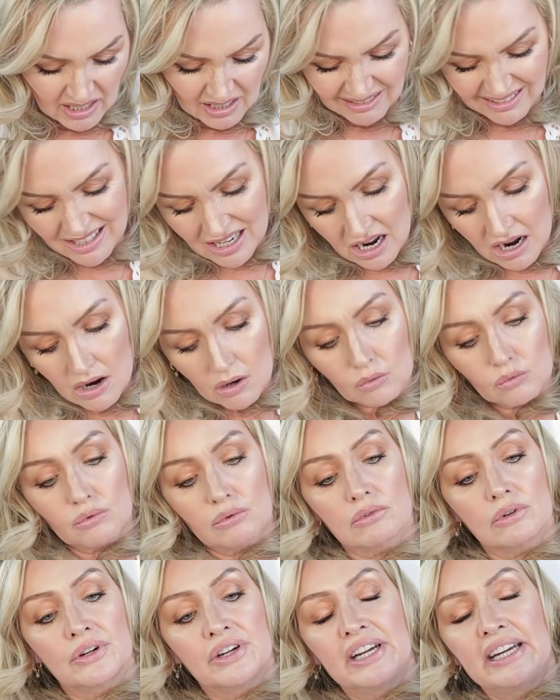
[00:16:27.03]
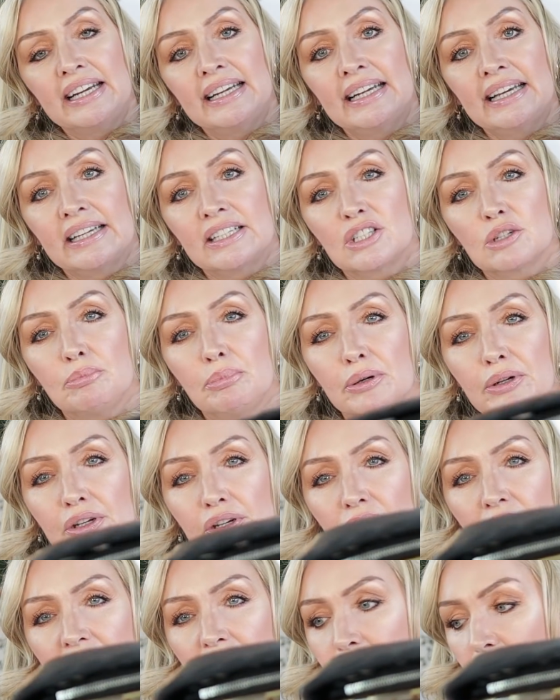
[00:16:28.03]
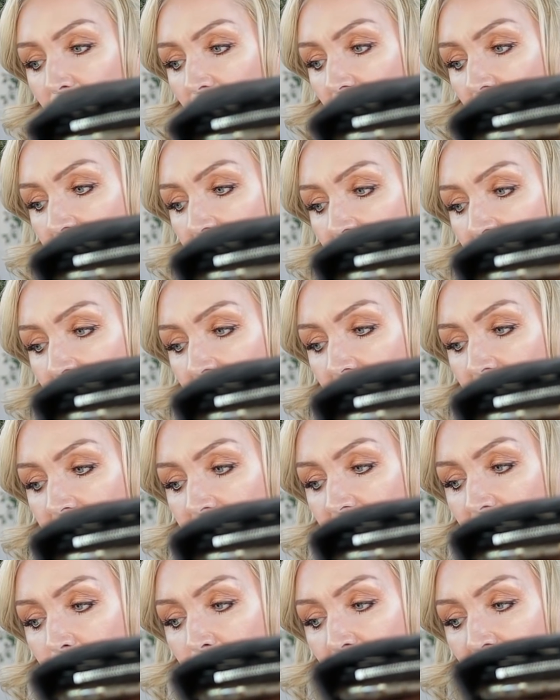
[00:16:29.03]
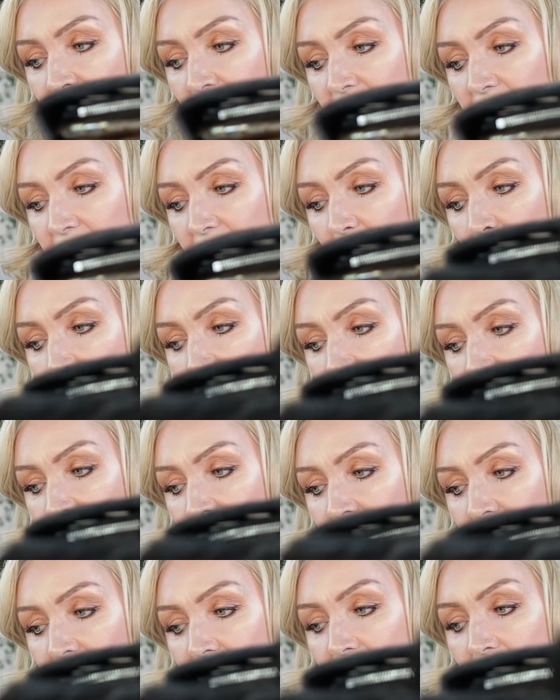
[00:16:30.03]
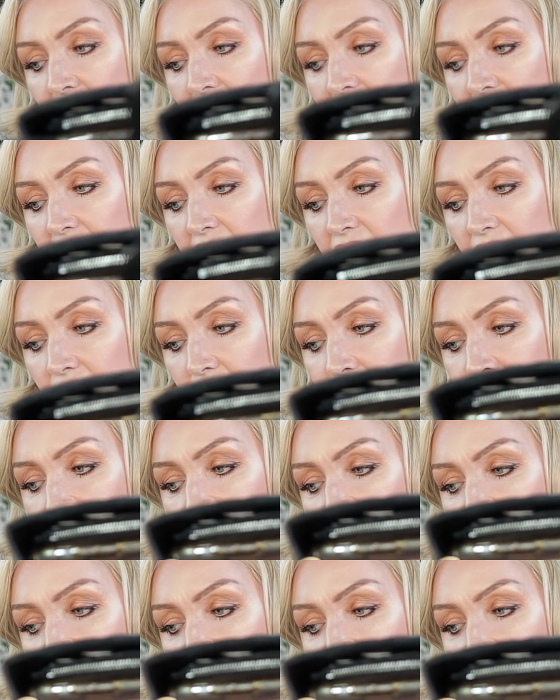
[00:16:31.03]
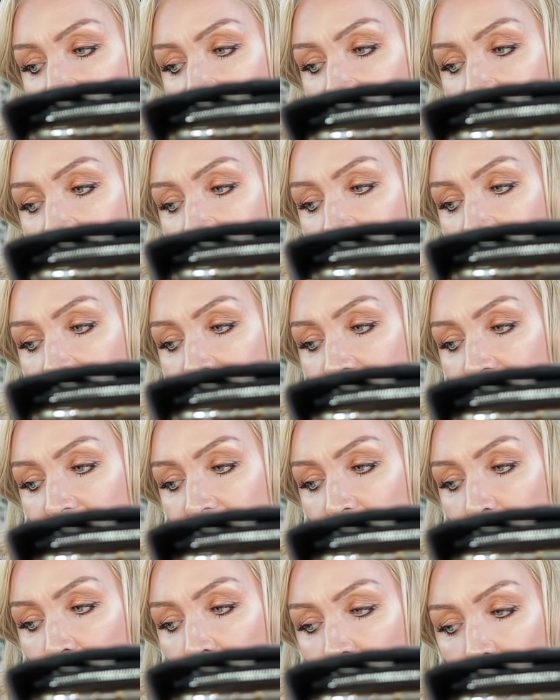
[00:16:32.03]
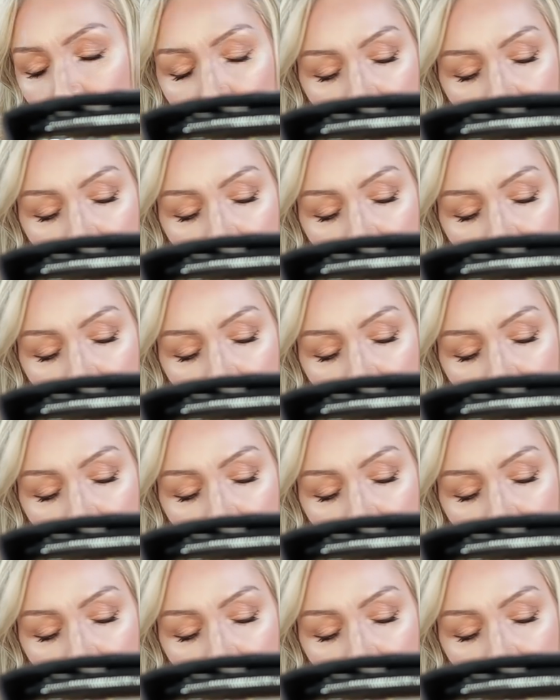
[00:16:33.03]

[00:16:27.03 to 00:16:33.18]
not really to put your lip gloss and things in, but see the little piece on the side here? That is where